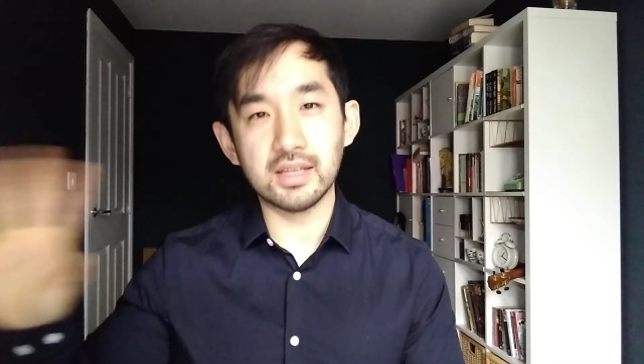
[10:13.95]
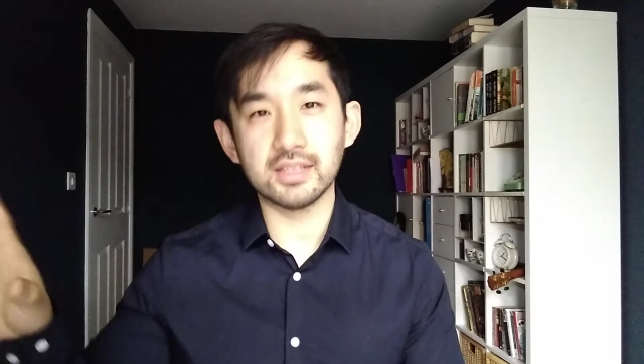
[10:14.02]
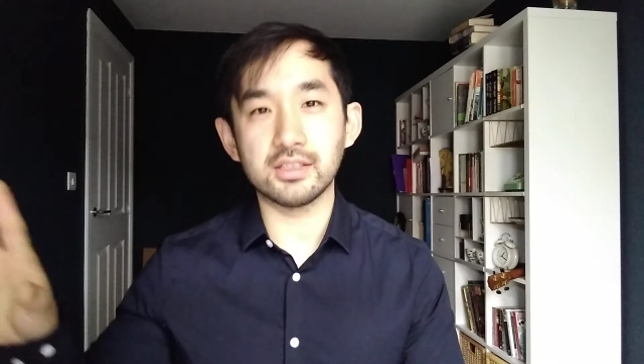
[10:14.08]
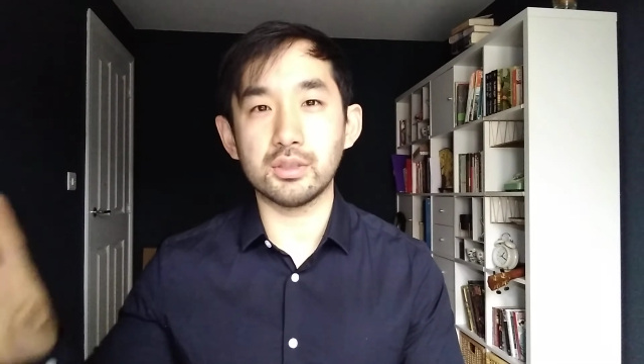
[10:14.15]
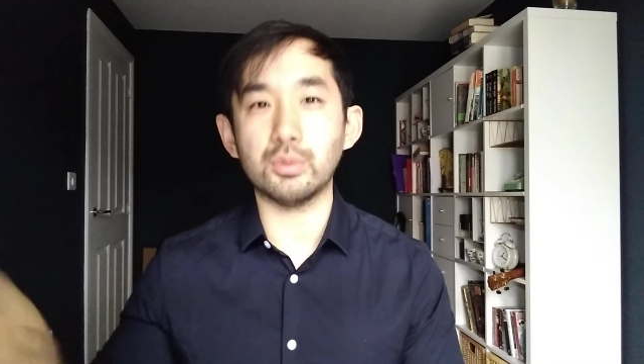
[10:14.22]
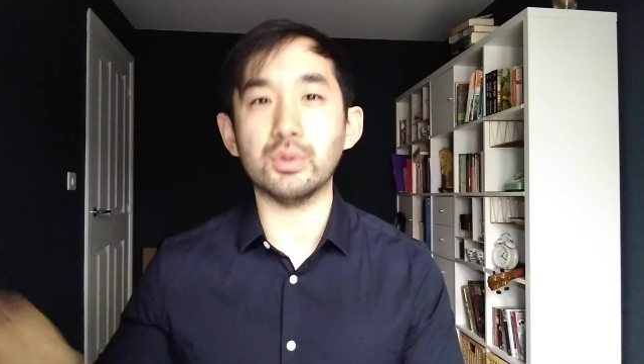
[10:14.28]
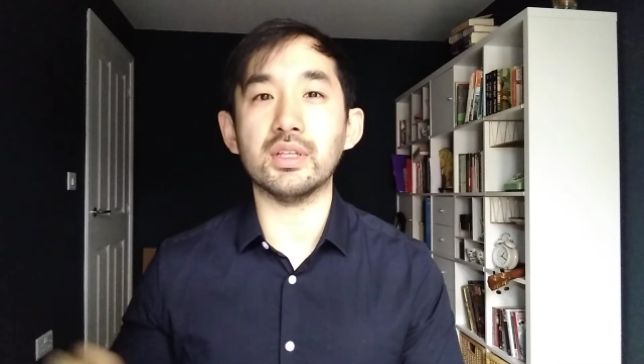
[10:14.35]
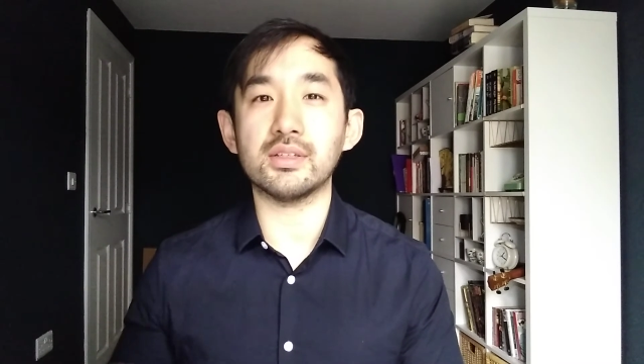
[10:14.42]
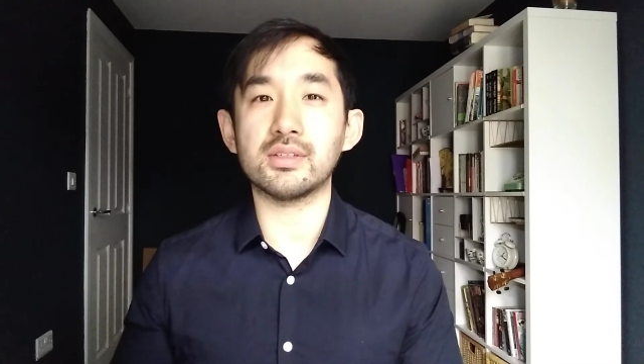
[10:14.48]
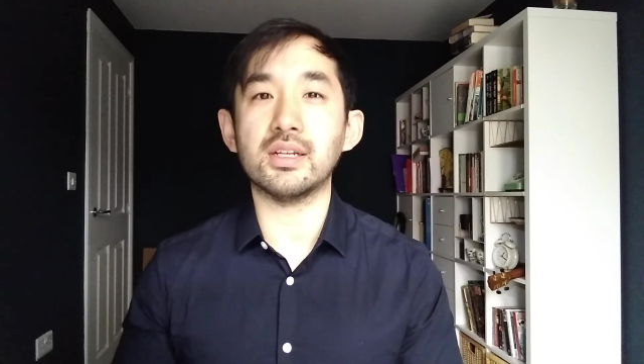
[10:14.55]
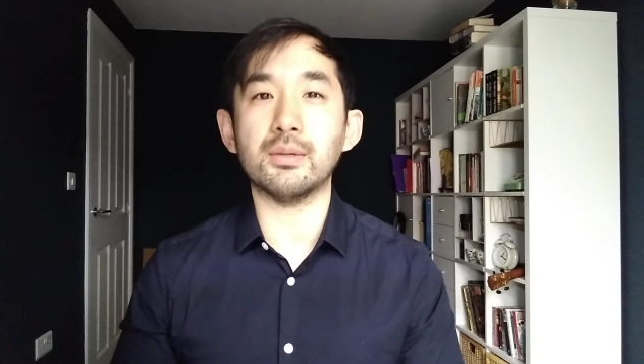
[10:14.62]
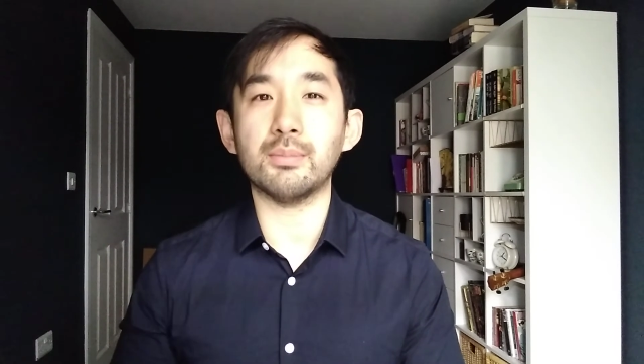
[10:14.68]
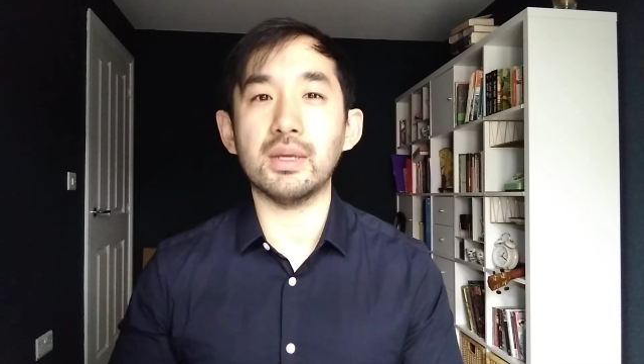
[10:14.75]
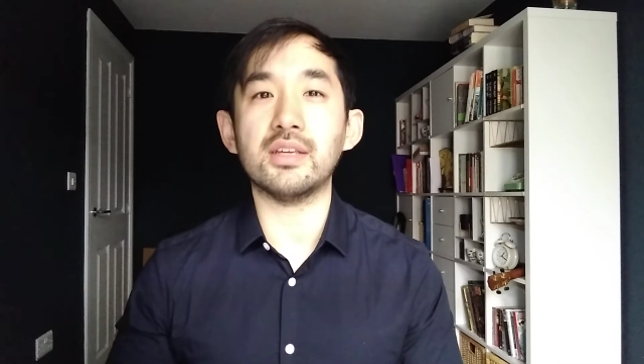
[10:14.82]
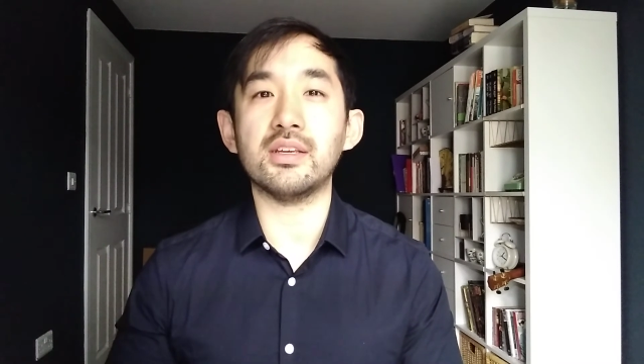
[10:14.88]
that's the one that's
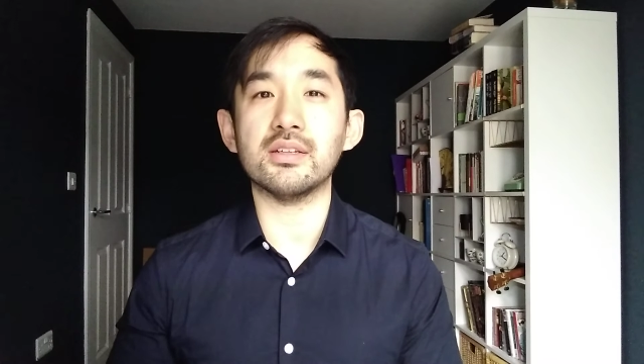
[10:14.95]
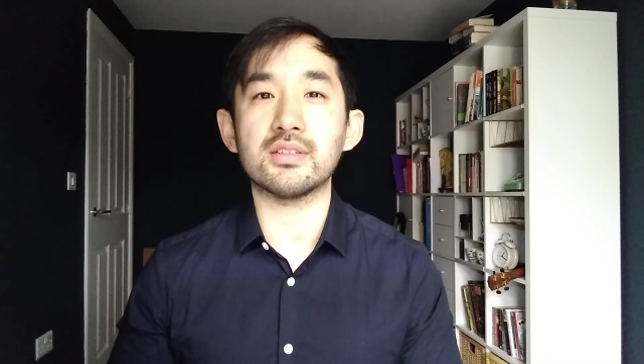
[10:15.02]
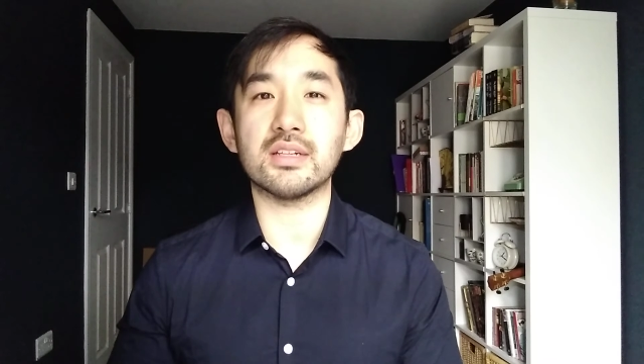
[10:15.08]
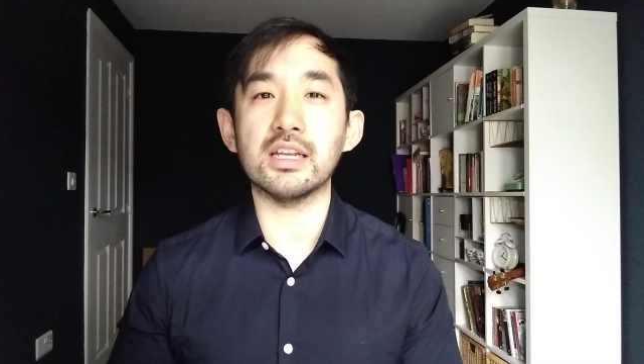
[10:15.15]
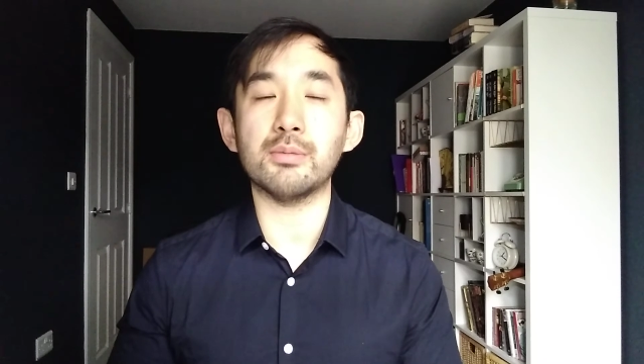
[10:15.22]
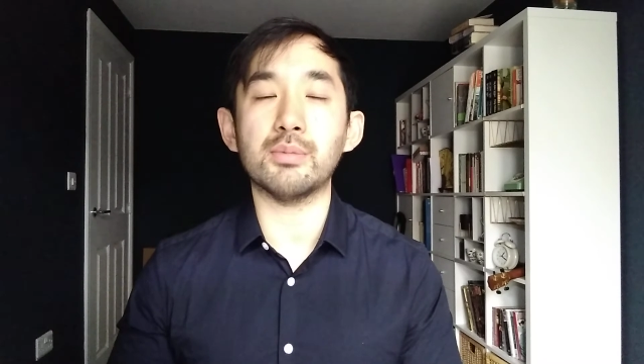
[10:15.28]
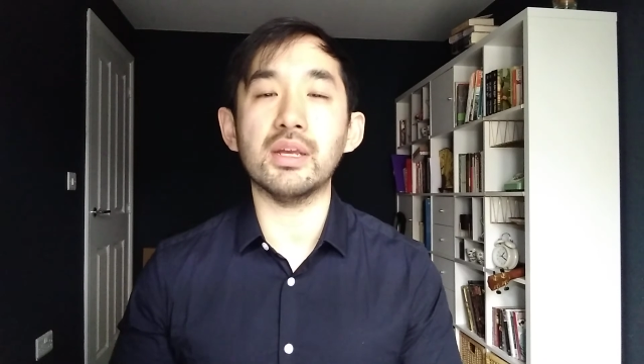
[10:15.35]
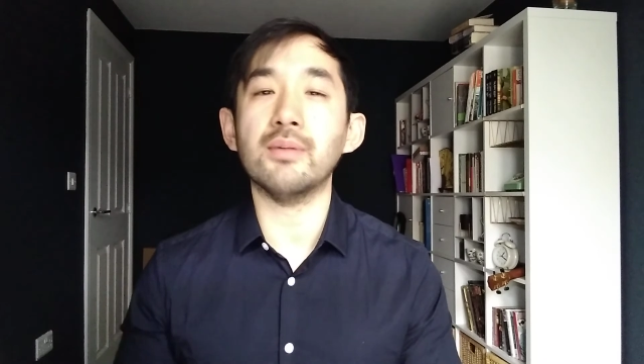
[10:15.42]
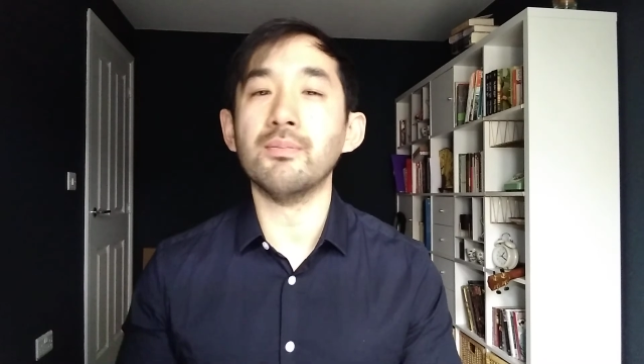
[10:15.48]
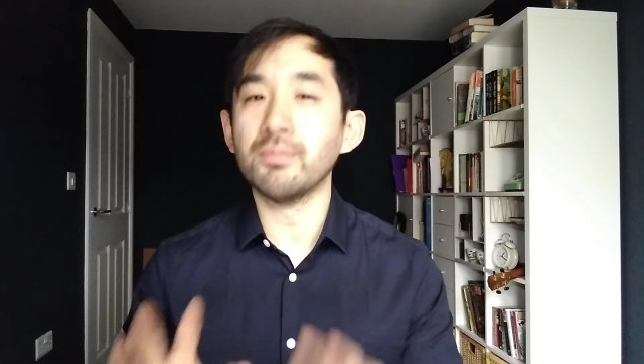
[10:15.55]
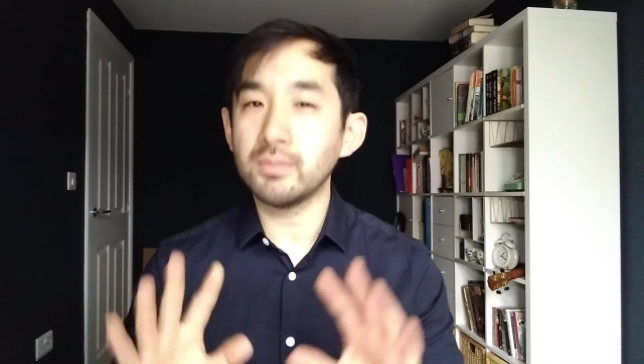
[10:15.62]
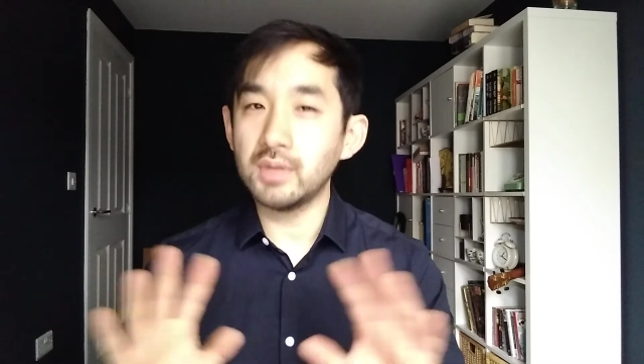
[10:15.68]
going to make you sleepy.